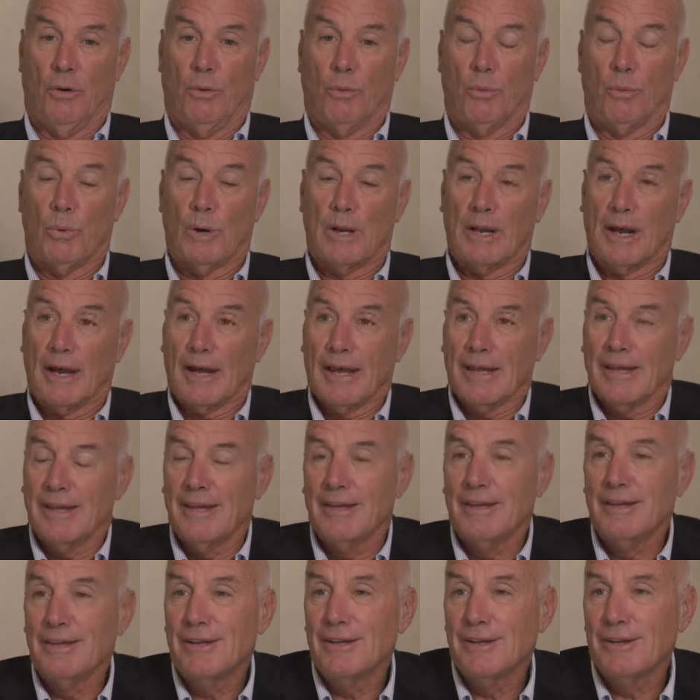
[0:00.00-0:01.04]
When I
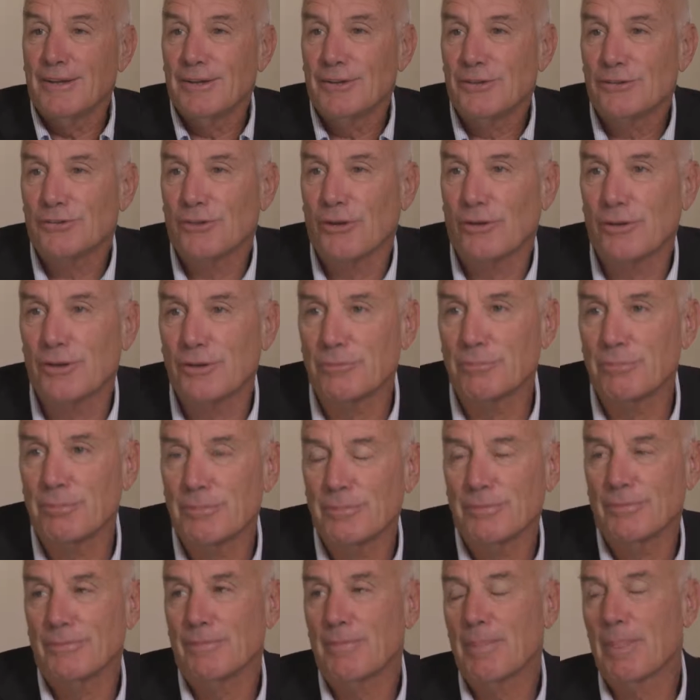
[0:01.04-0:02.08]
started
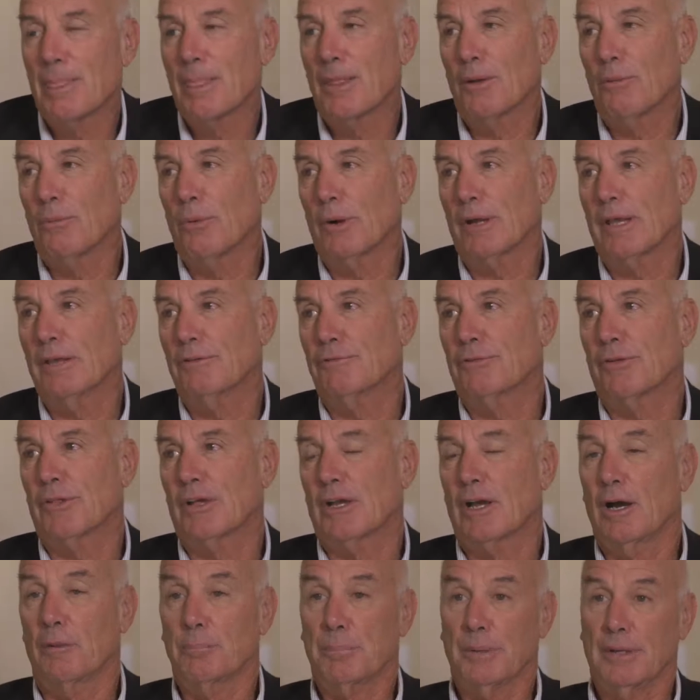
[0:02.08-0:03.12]
working for the
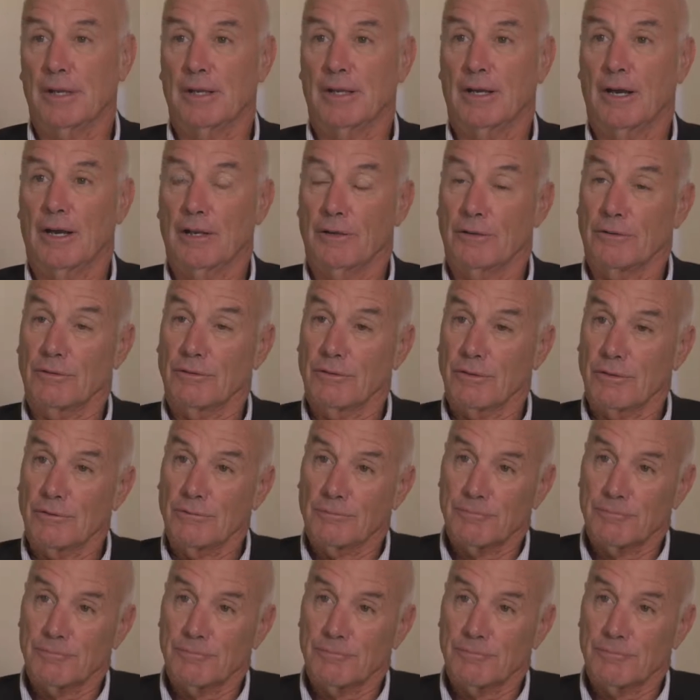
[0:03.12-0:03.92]
company, Hutton,